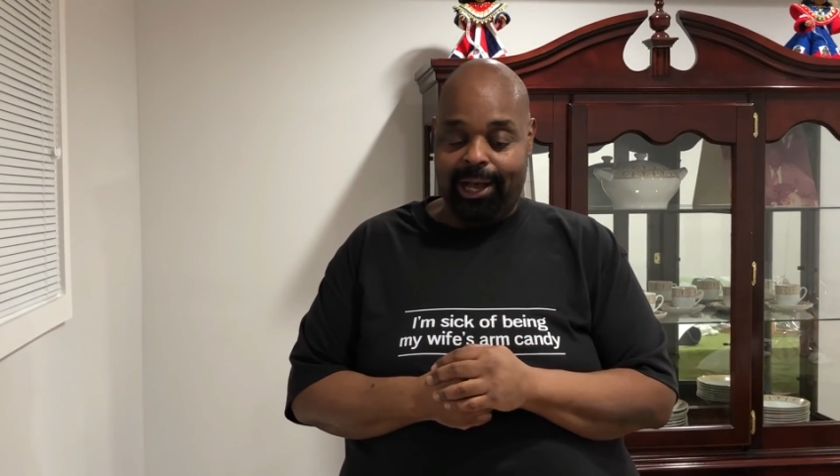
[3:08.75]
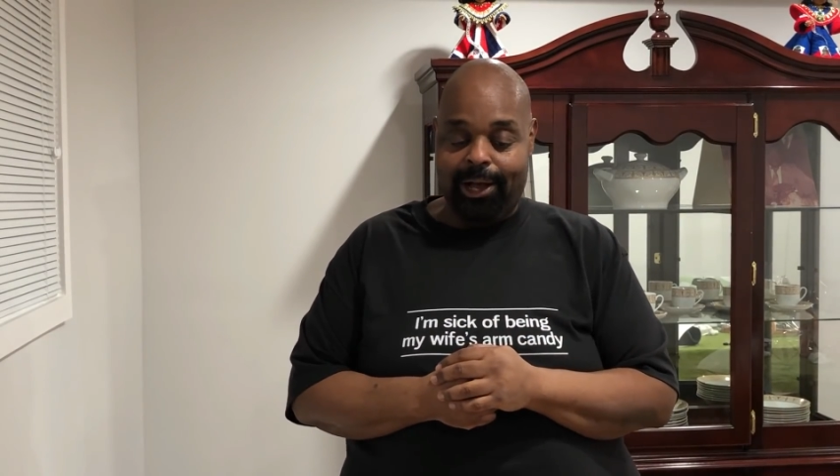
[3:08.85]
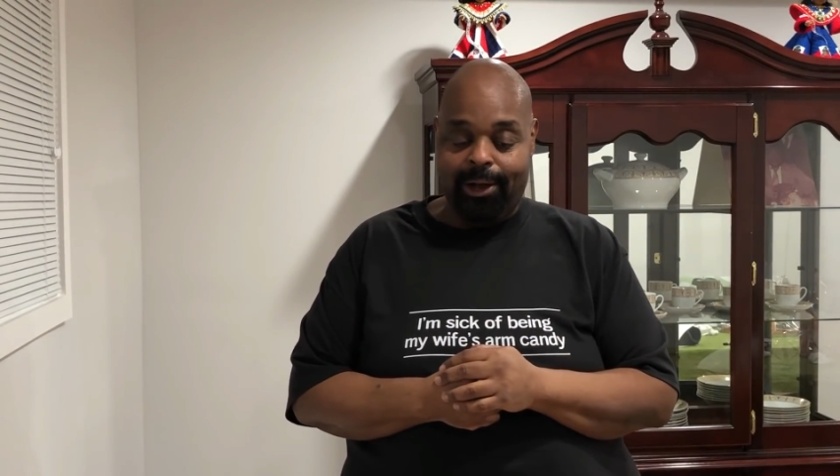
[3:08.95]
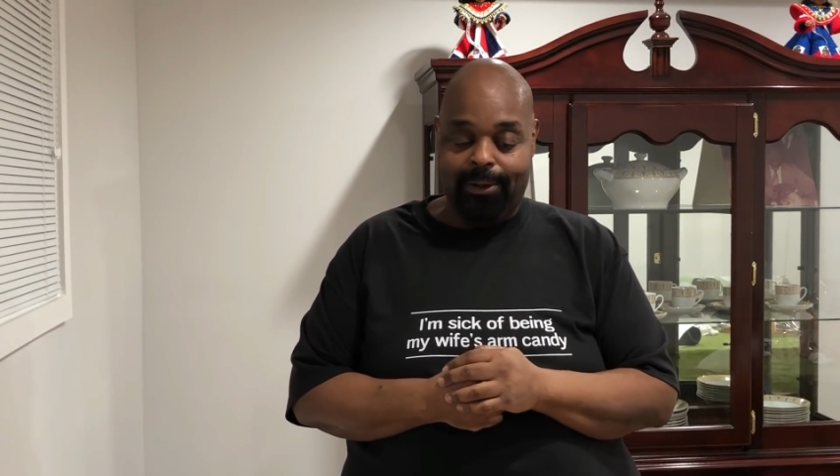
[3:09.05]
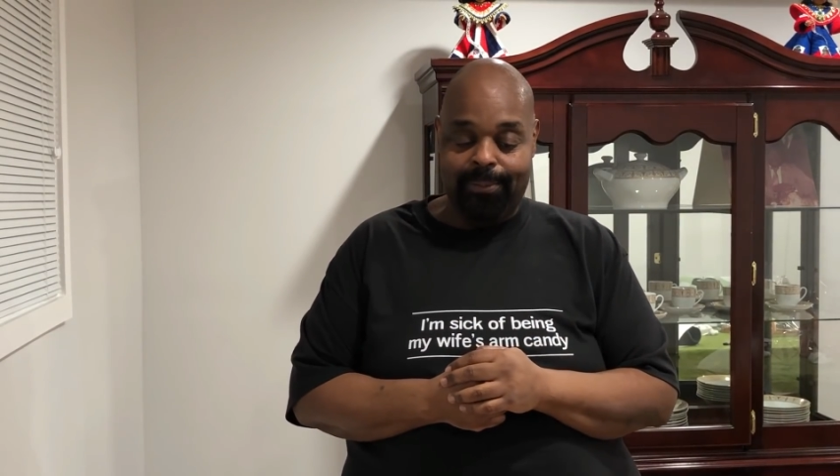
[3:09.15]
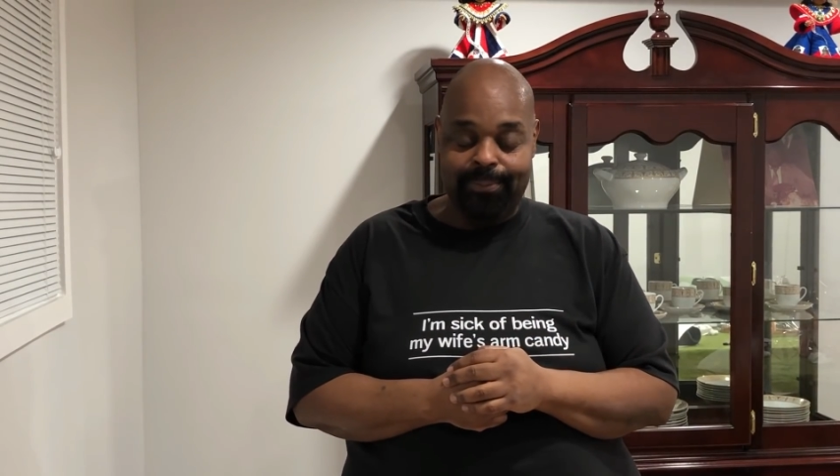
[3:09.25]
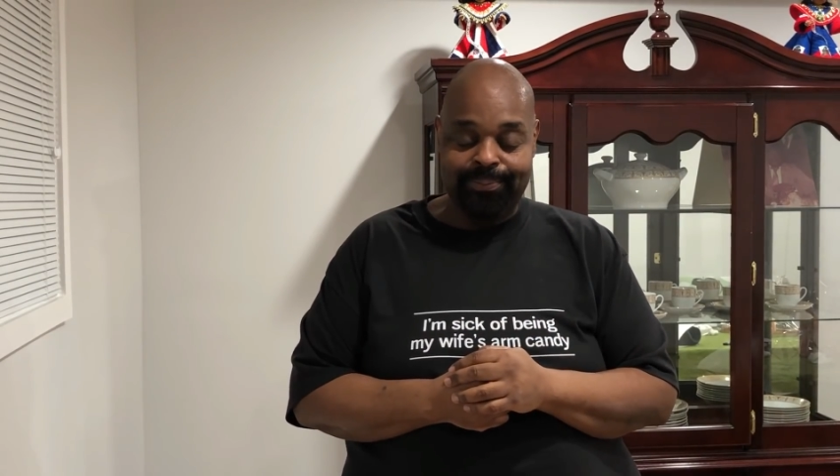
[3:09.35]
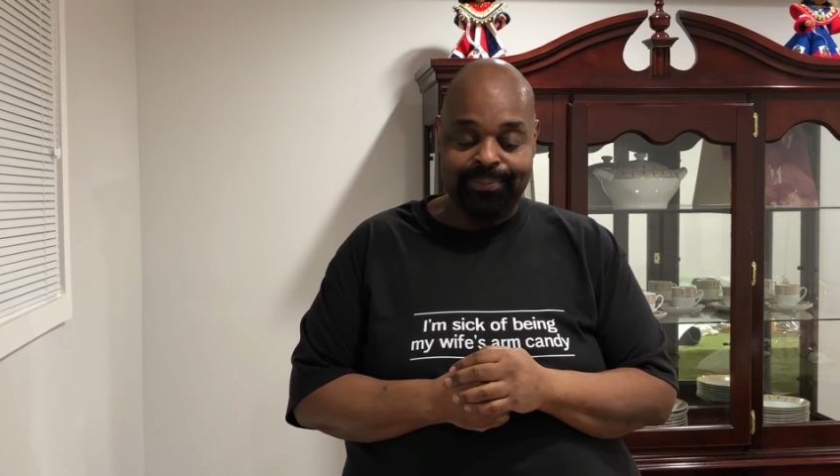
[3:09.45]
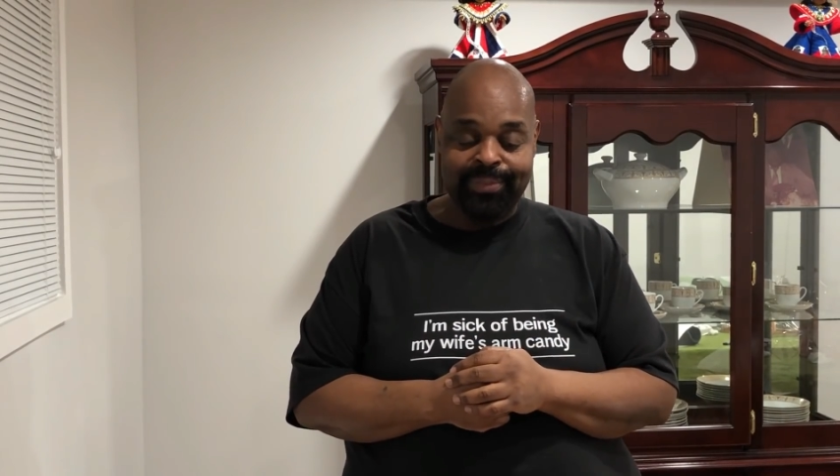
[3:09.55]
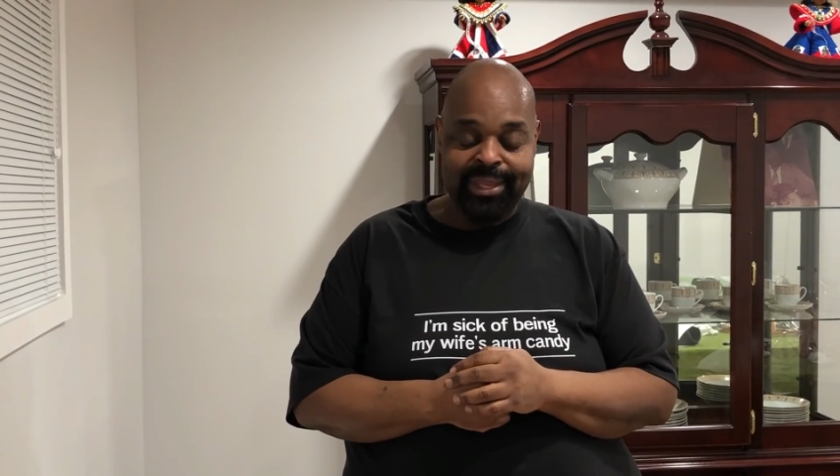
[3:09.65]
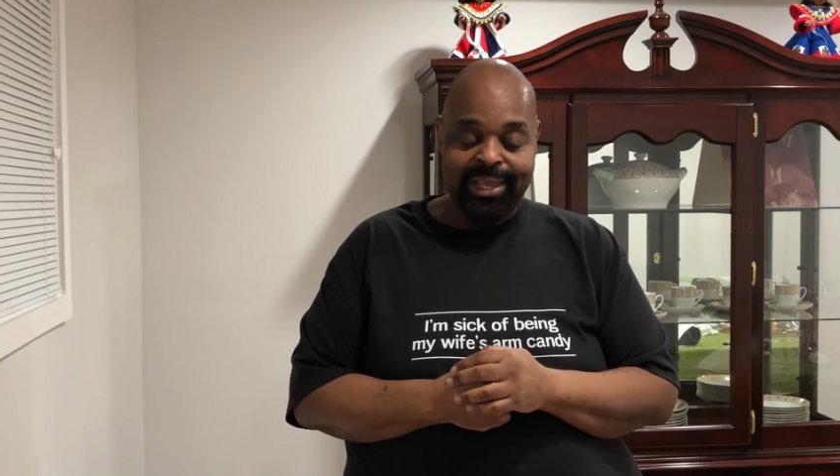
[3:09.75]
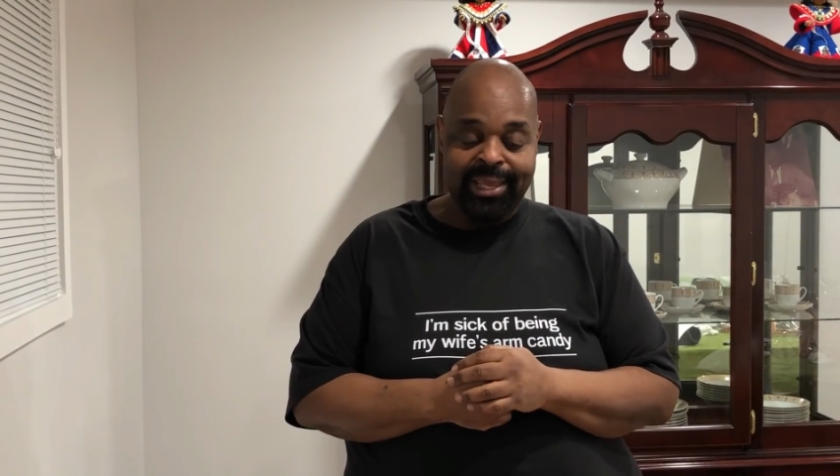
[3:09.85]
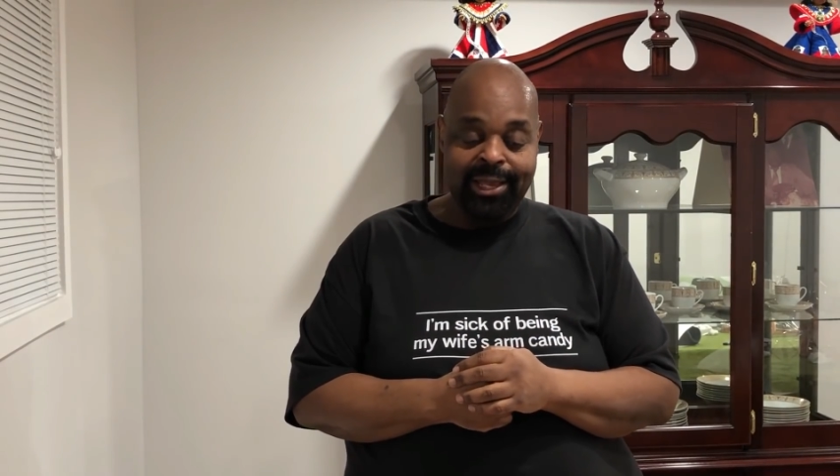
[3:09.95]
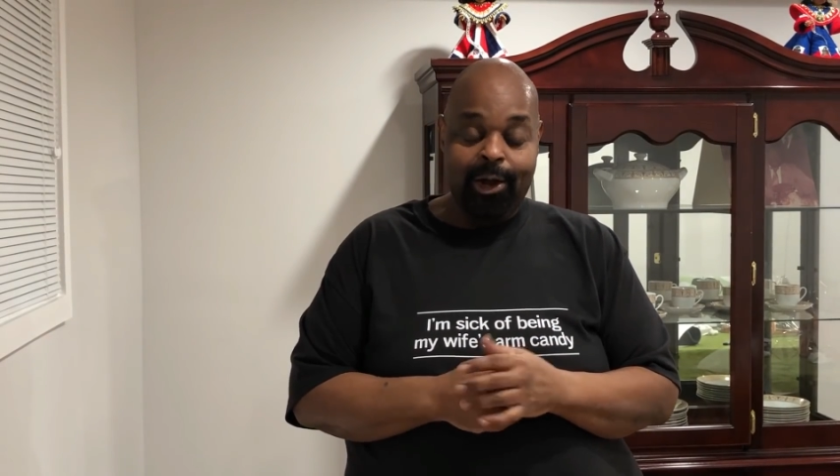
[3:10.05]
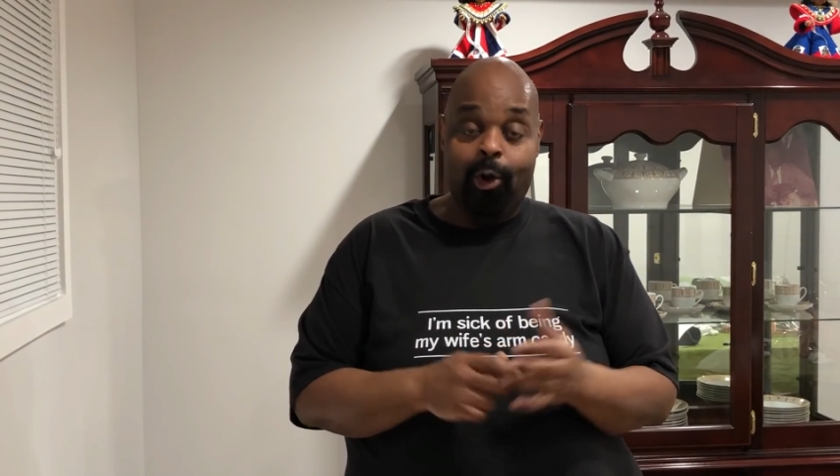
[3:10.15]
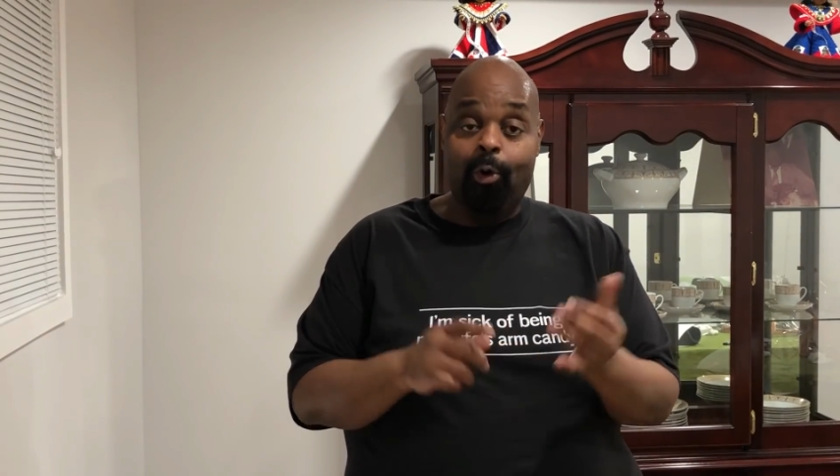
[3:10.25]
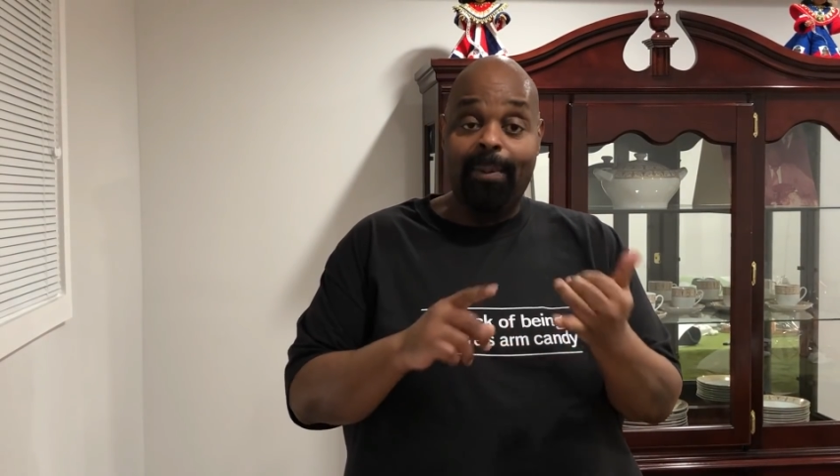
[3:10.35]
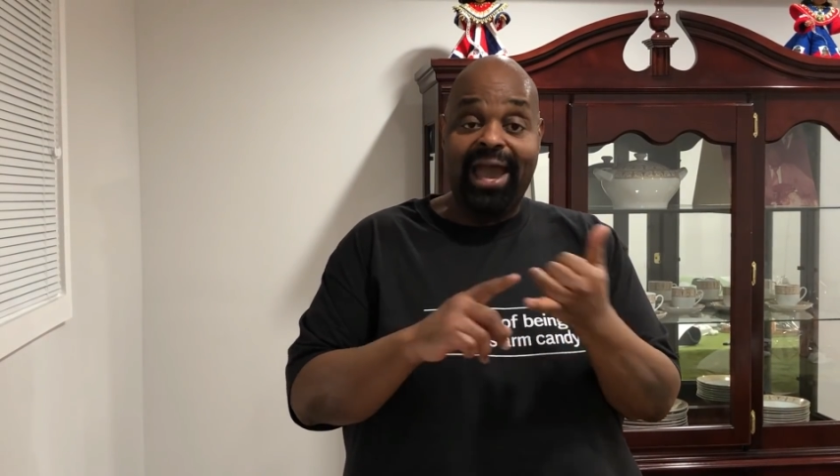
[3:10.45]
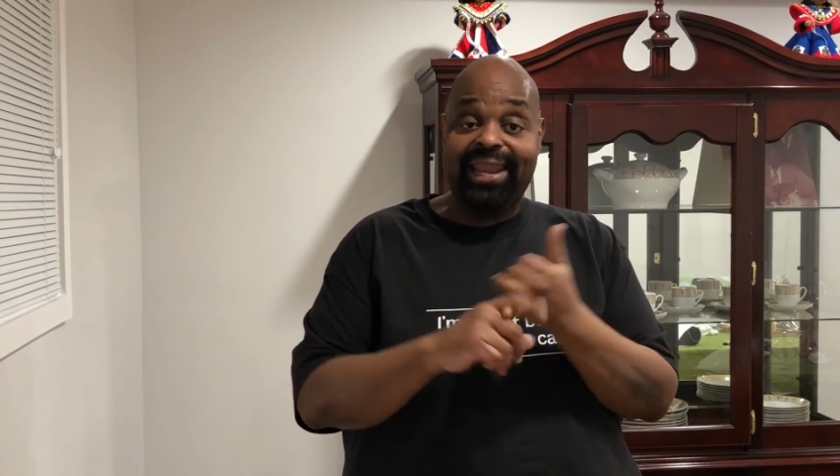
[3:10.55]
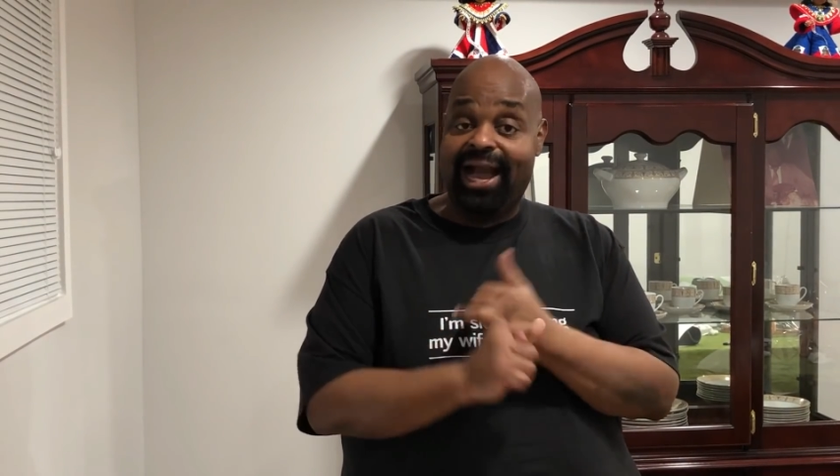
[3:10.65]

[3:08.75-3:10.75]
OMAD